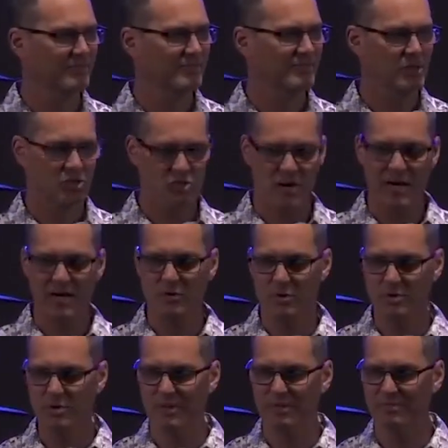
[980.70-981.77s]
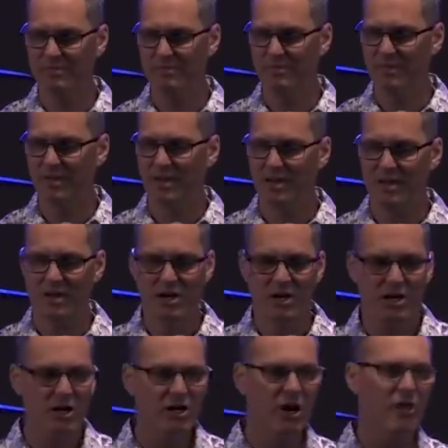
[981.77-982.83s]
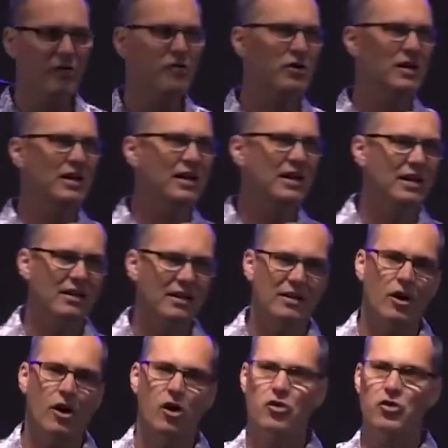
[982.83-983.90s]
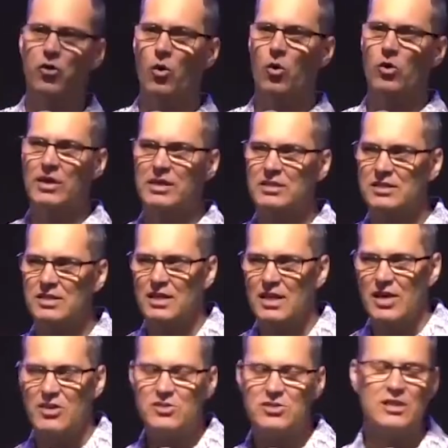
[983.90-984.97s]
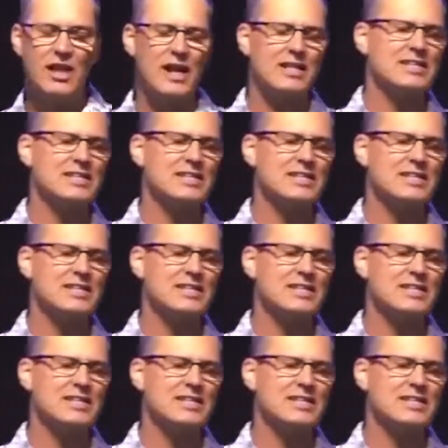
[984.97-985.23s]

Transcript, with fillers: You're tracking with me? Governing authorities. There's a lot of